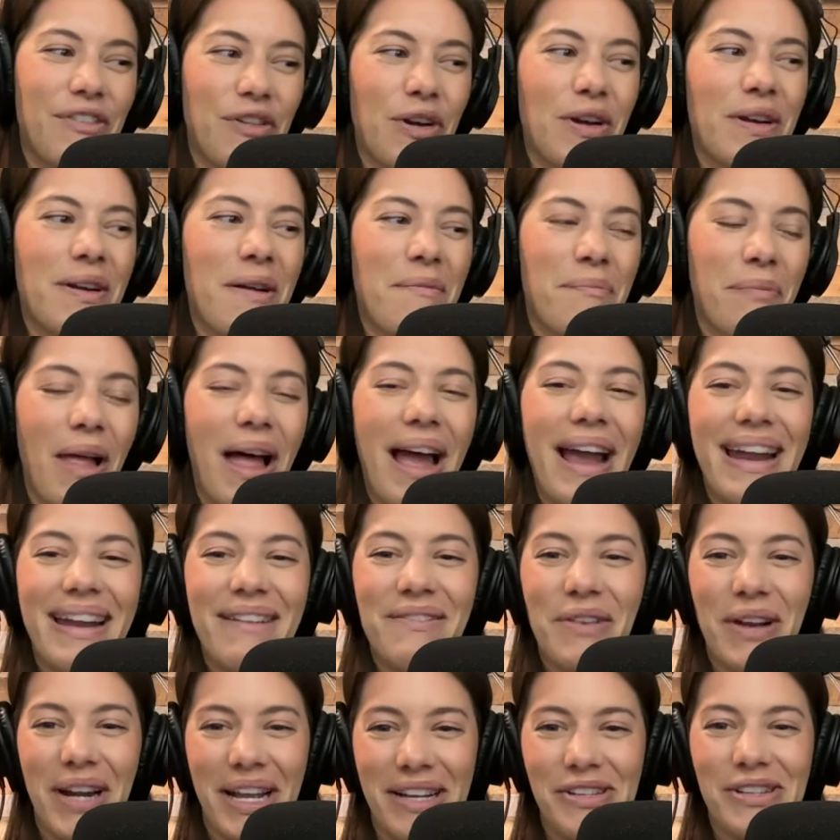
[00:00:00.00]
if you're
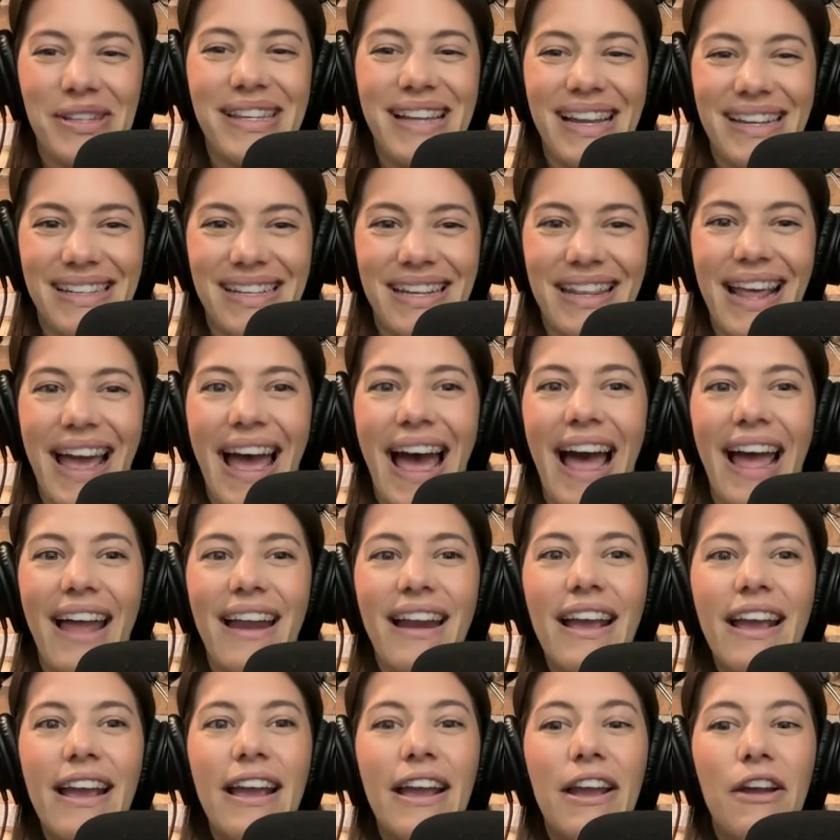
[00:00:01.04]
applying what I just said to that,
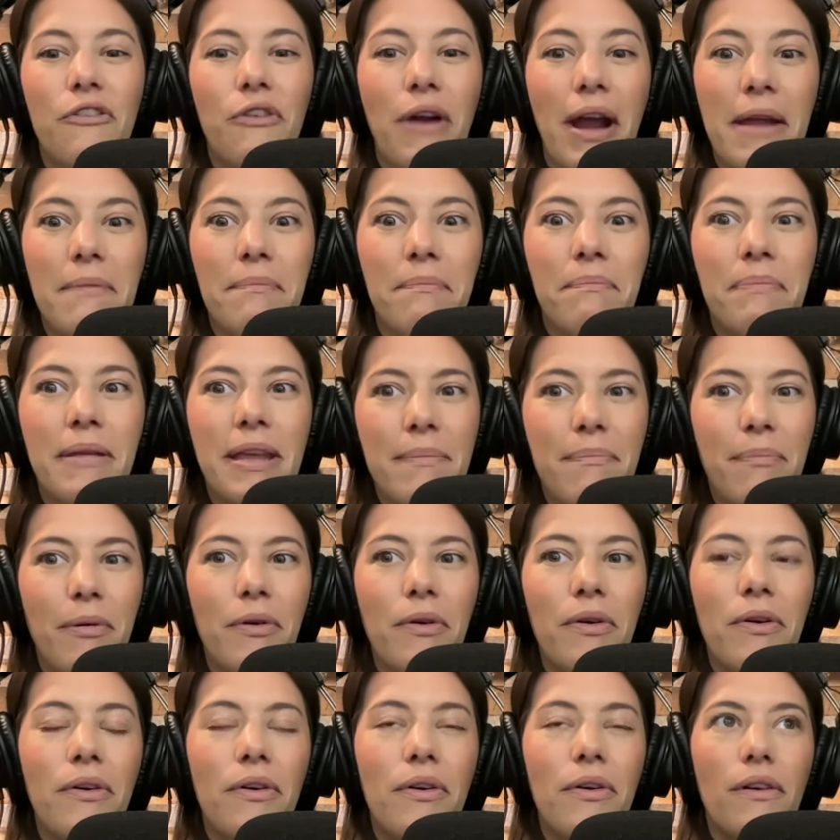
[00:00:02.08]
right?
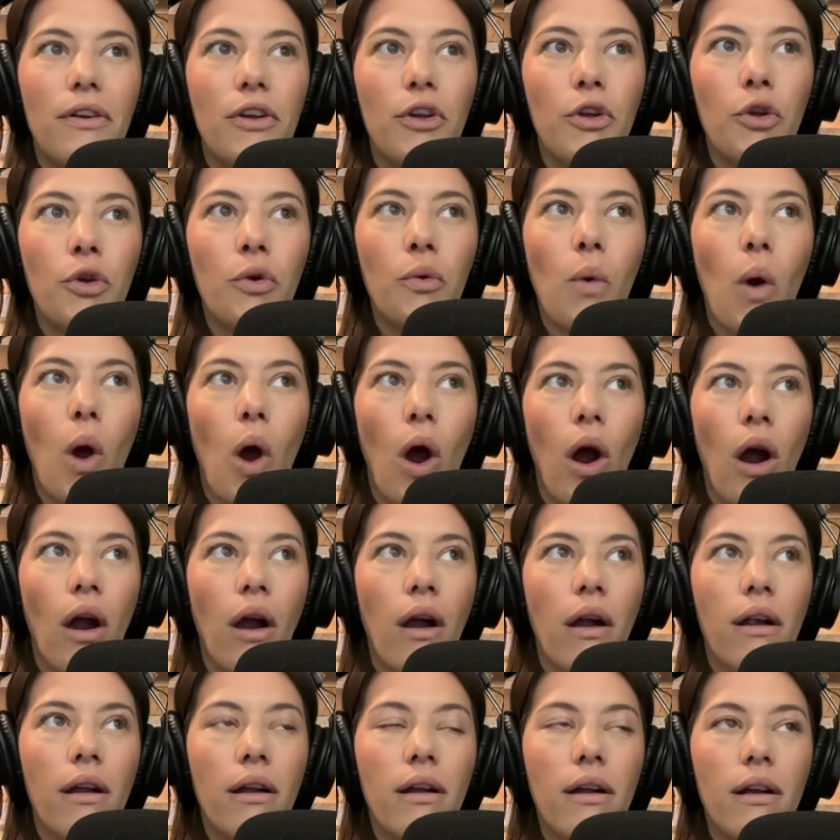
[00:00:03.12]
People who
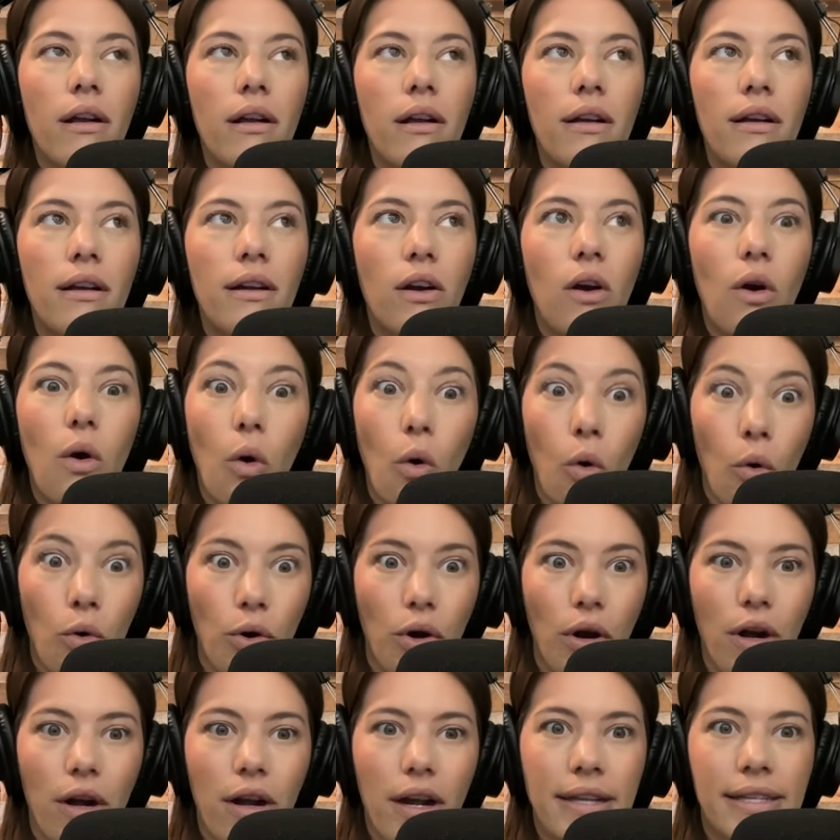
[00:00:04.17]
are
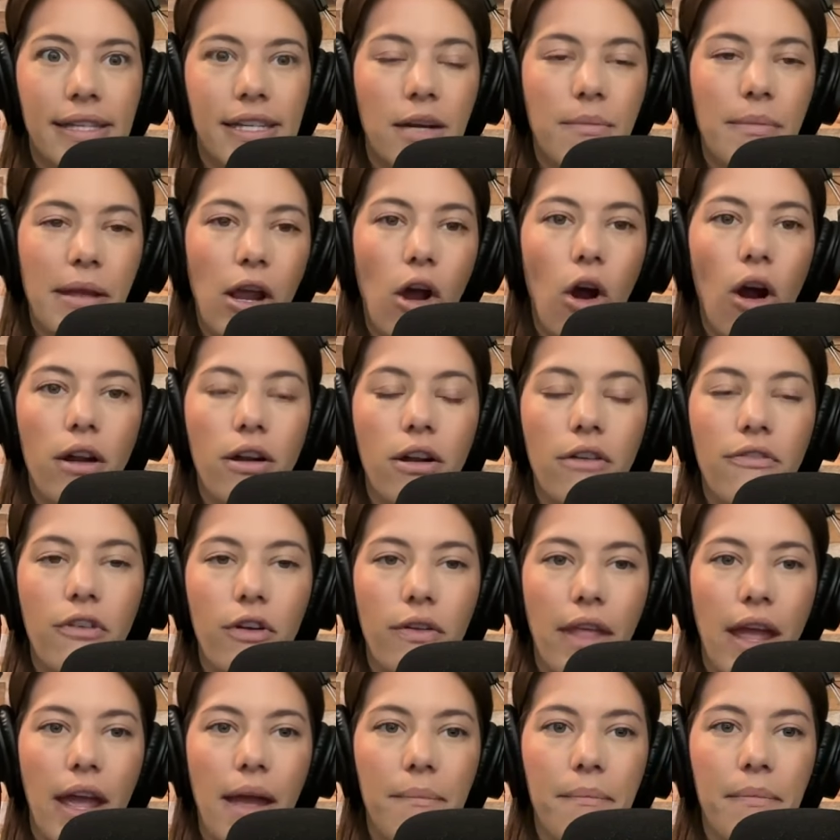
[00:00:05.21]
older, it's going to be harder
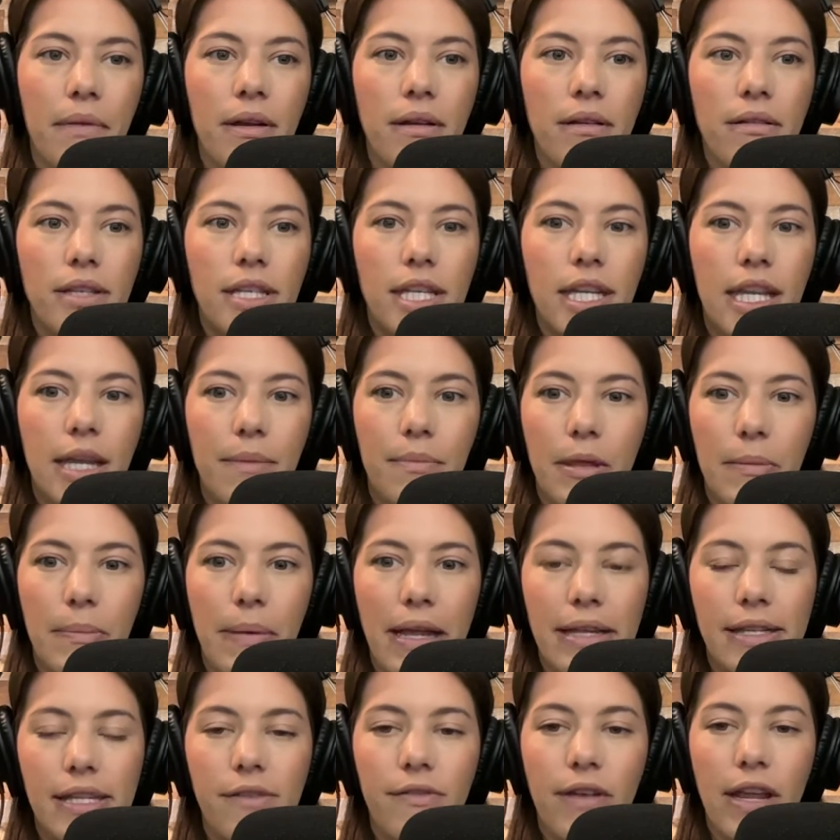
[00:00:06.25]
for them to keep the
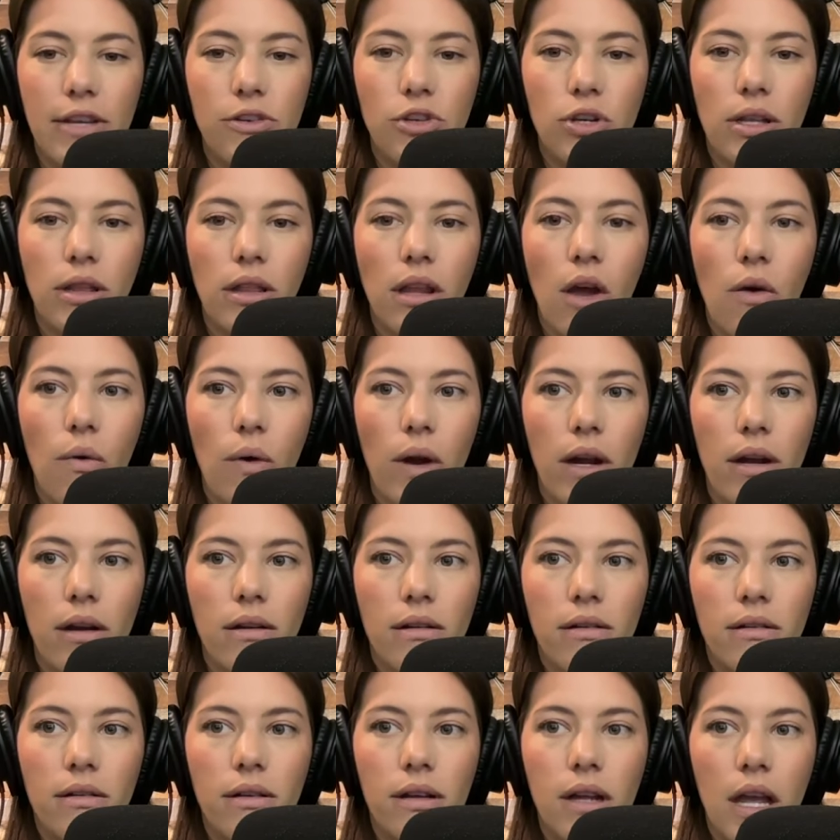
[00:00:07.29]
pace of aging lower.
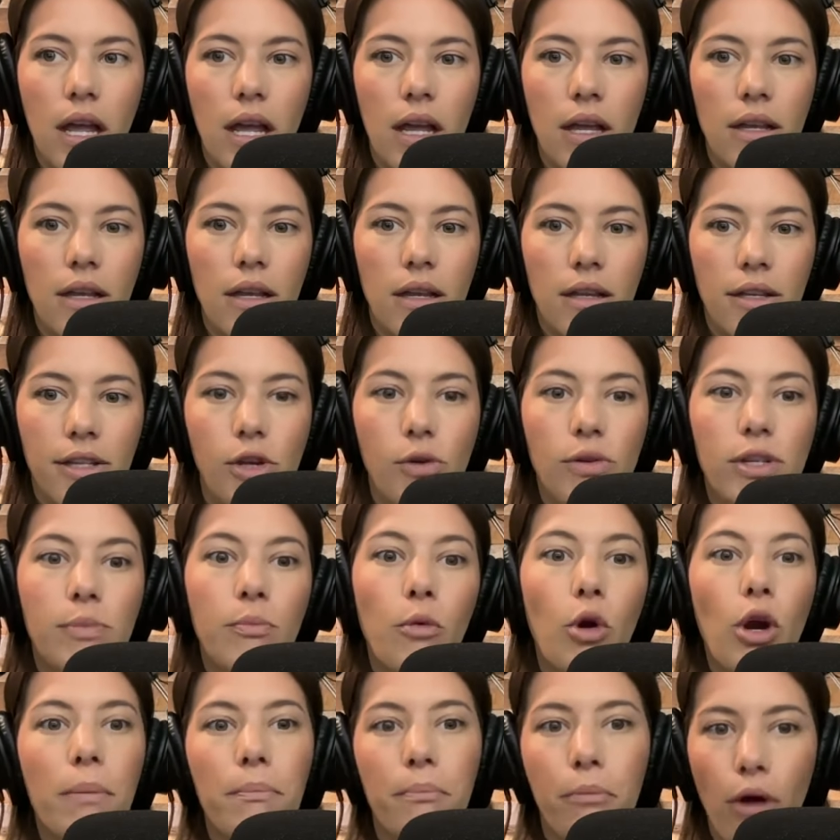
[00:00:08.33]
So it's
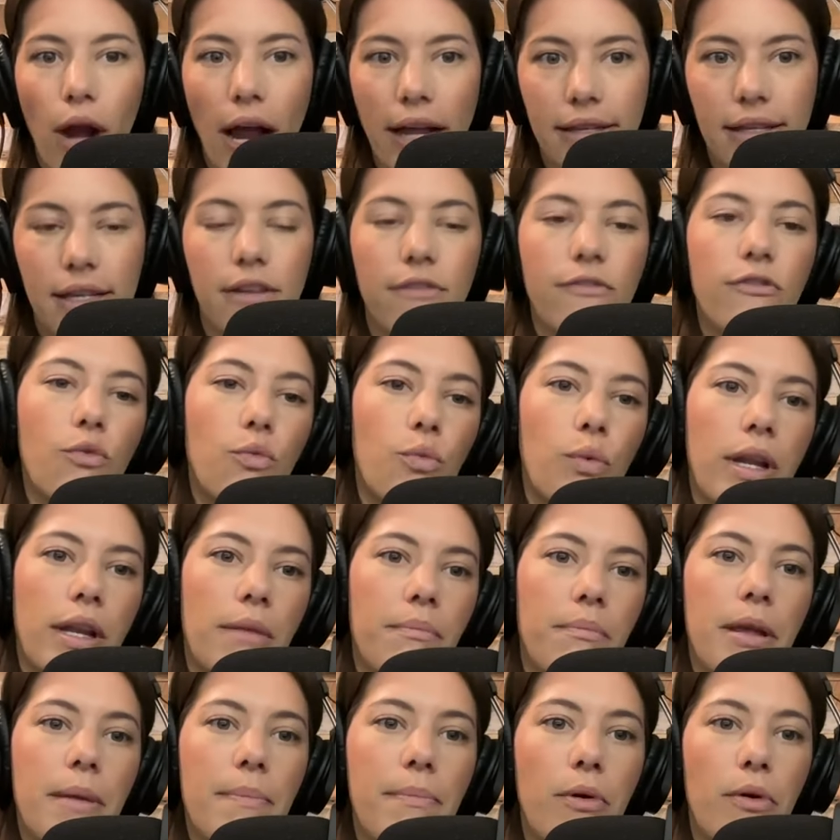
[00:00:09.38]
more impressive
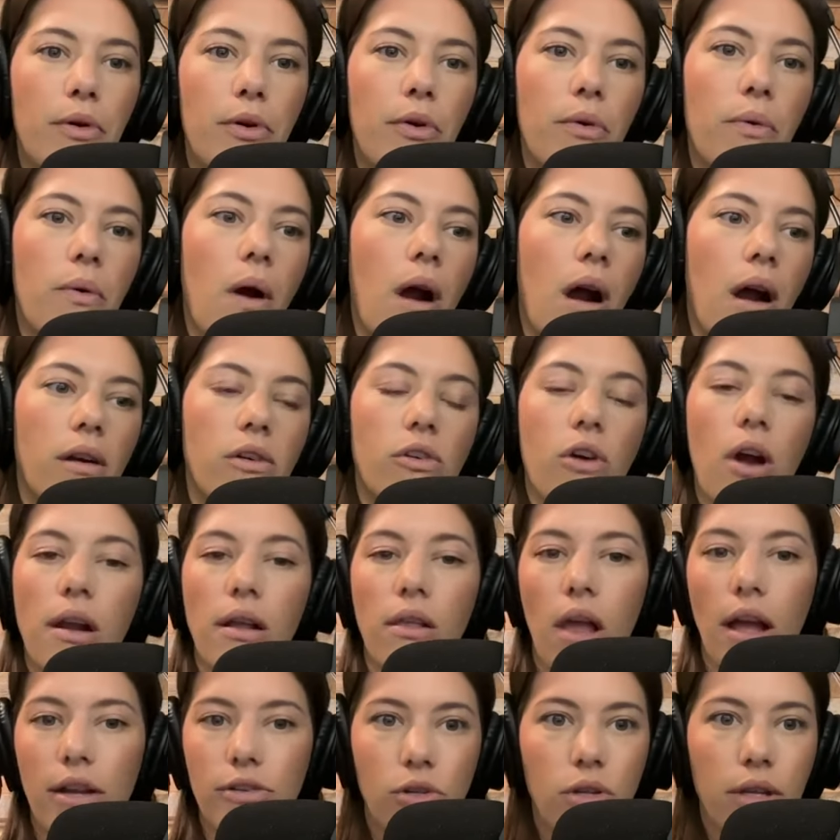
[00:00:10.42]
when people who are
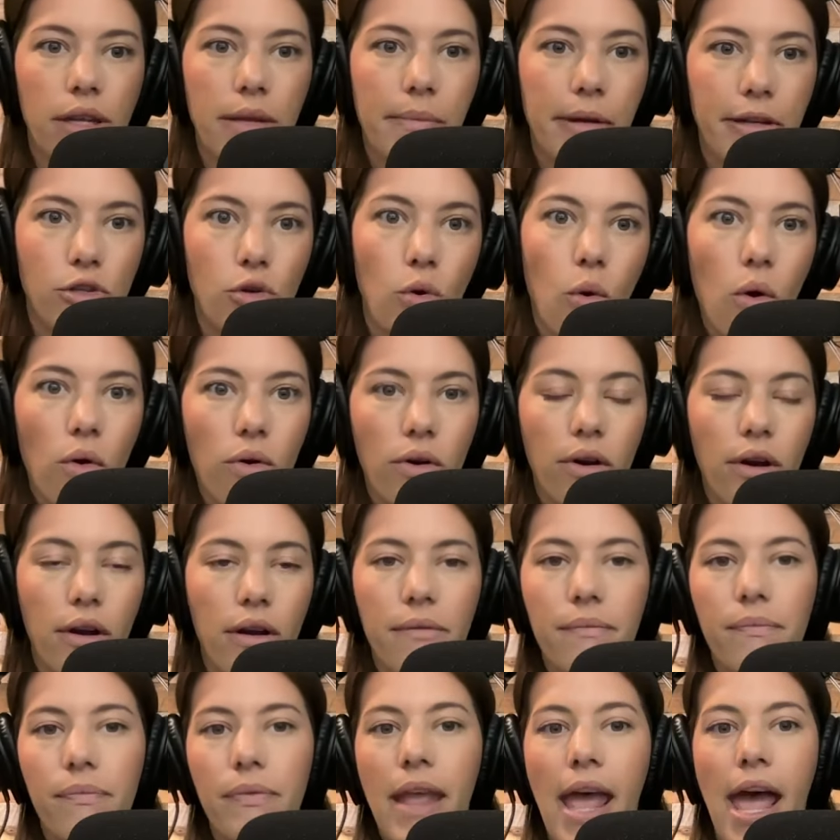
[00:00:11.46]
chronologically much
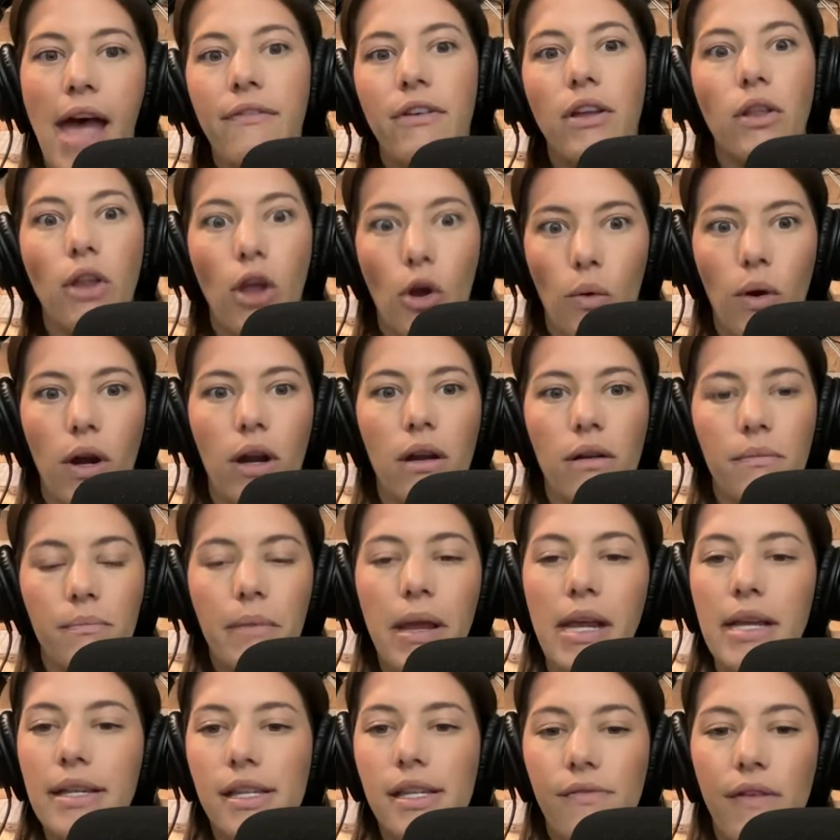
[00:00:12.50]
older have a lower
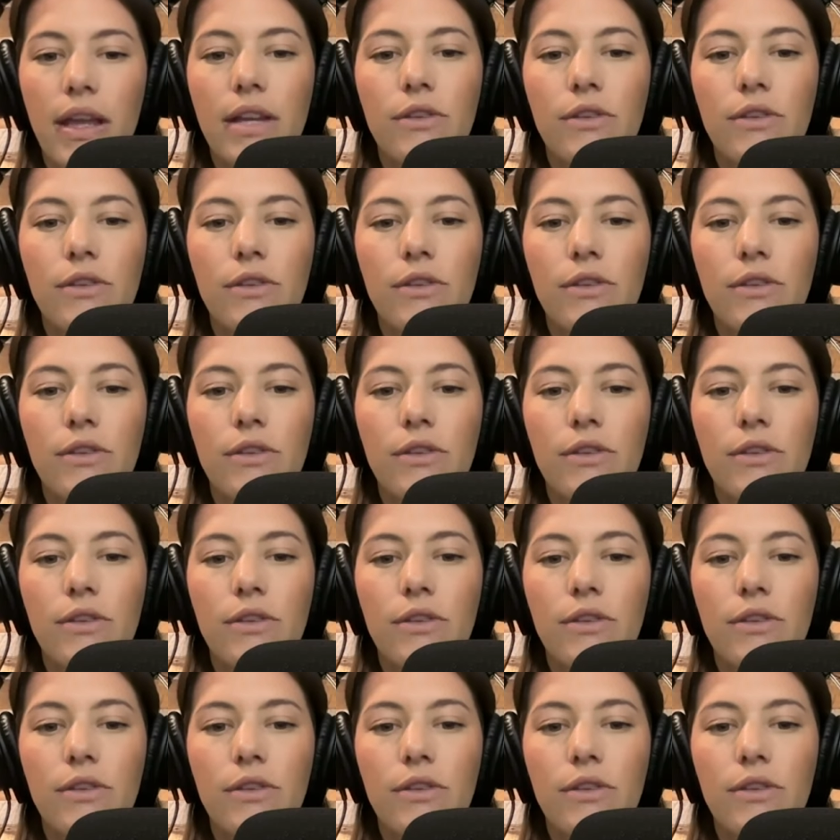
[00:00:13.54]
pace of